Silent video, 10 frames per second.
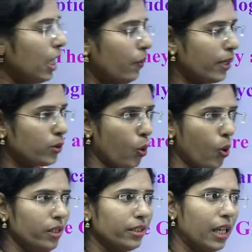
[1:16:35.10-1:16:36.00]
I told
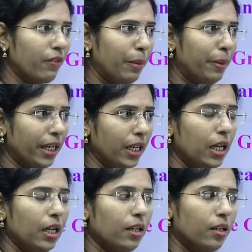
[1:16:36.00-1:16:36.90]
there will be,
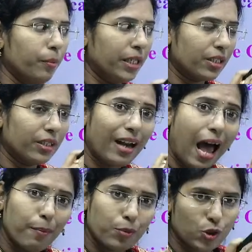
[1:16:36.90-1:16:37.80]
means gram
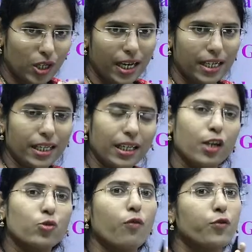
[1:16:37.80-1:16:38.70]
staining is
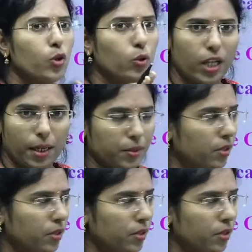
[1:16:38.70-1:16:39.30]
of two types.